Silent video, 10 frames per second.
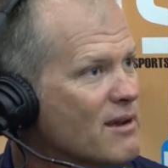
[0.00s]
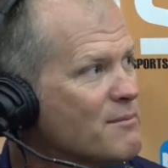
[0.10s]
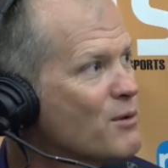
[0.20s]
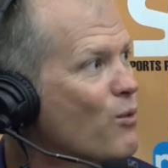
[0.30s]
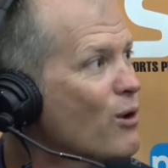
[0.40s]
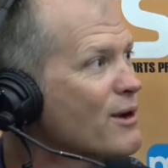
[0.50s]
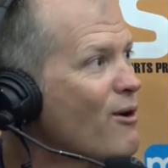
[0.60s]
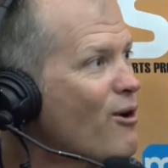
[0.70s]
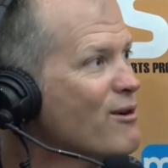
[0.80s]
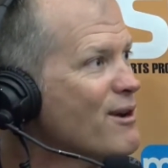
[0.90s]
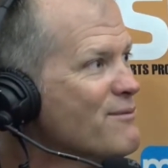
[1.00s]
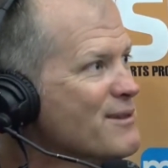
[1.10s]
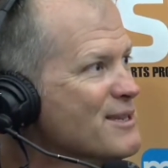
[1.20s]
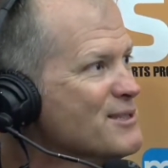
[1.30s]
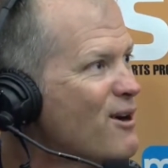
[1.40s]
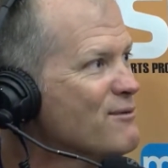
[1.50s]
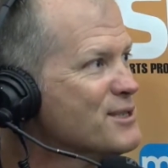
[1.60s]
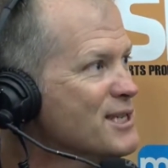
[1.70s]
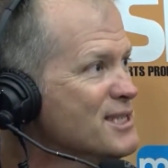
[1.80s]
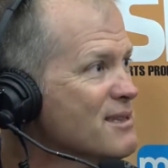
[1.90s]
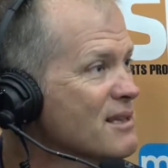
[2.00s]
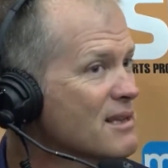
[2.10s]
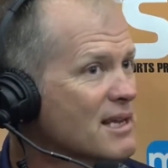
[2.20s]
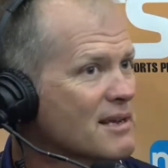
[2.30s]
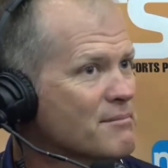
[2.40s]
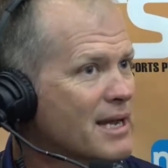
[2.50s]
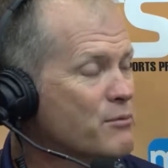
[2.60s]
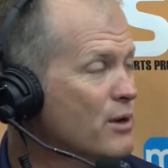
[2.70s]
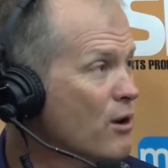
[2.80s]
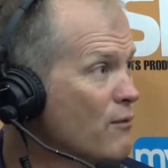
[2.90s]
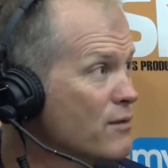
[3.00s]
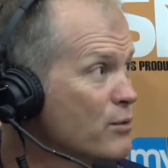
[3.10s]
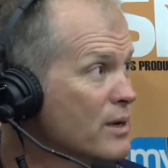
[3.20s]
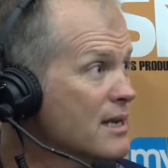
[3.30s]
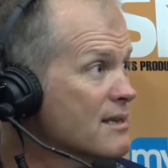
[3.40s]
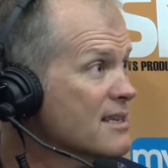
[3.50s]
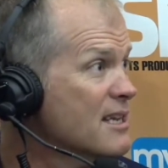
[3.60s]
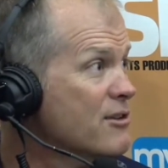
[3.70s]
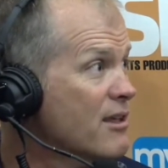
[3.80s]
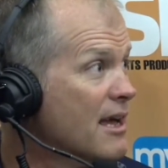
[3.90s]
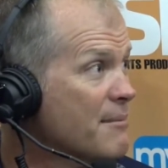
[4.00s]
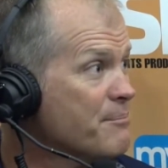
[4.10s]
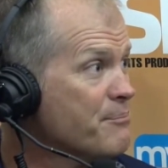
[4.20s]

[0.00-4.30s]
been working hard enough in this off season, then hopefully we can continue that.